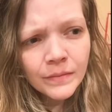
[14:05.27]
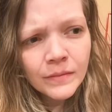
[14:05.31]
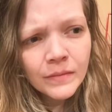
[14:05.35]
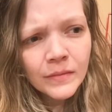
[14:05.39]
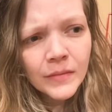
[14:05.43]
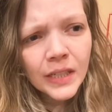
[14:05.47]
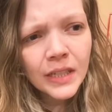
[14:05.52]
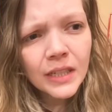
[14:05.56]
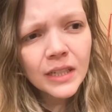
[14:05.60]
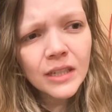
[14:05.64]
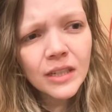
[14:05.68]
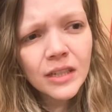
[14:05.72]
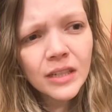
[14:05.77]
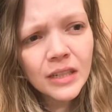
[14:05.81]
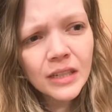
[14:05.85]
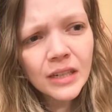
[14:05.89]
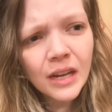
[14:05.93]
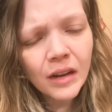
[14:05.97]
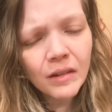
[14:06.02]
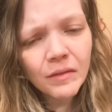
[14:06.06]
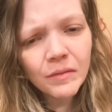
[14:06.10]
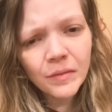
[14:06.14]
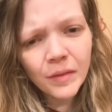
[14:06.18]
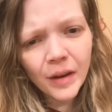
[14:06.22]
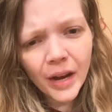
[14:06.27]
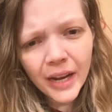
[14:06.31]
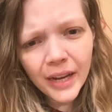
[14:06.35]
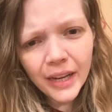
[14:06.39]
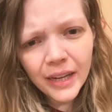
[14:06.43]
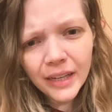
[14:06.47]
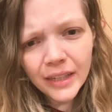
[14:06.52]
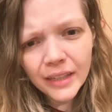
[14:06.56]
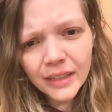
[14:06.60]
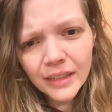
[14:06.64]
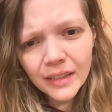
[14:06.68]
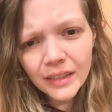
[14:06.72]
It's just not
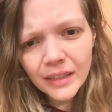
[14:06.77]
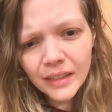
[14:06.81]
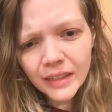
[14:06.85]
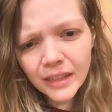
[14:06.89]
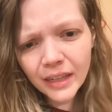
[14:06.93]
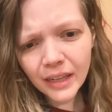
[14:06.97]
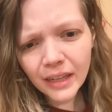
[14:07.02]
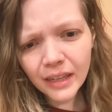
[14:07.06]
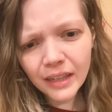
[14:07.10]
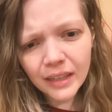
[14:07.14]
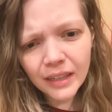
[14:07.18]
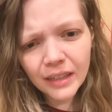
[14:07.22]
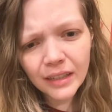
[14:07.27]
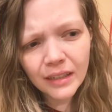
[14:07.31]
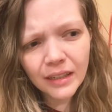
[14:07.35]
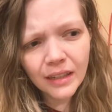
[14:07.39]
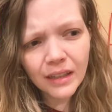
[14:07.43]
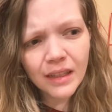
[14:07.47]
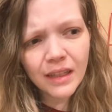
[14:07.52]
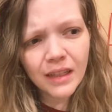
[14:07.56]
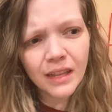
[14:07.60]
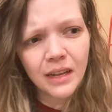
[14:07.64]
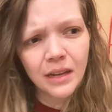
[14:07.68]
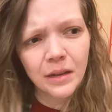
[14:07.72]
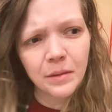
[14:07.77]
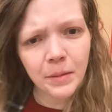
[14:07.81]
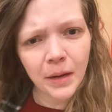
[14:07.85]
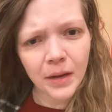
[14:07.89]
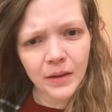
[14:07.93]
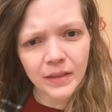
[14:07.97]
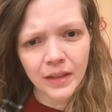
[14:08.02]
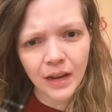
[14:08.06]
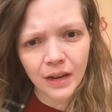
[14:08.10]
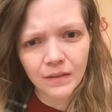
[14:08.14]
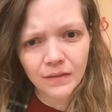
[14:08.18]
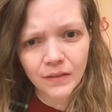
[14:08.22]
right. Like, think
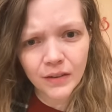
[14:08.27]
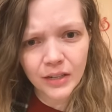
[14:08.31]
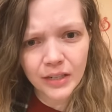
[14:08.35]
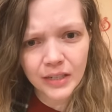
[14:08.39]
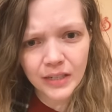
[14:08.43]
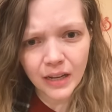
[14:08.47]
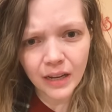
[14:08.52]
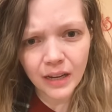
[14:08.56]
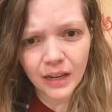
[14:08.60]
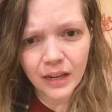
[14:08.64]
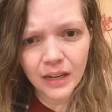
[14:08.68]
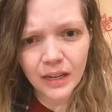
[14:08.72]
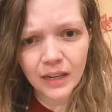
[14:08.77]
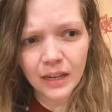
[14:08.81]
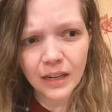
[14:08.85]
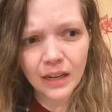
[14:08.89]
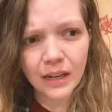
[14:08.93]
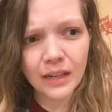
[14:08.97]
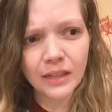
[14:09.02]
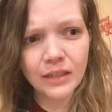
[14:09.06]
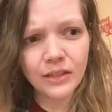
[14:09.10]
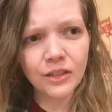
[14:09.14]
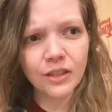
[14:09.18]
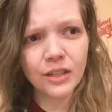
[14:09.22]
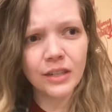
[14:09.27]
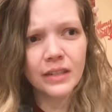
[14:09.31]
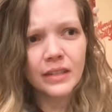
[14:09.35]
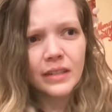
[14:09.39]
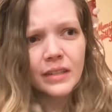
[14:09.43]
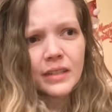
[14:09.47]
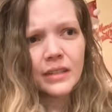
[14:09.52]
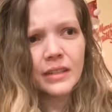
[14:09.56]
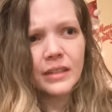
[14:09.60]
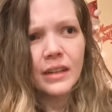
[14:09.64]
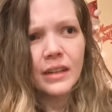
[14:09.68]
about that for a second and just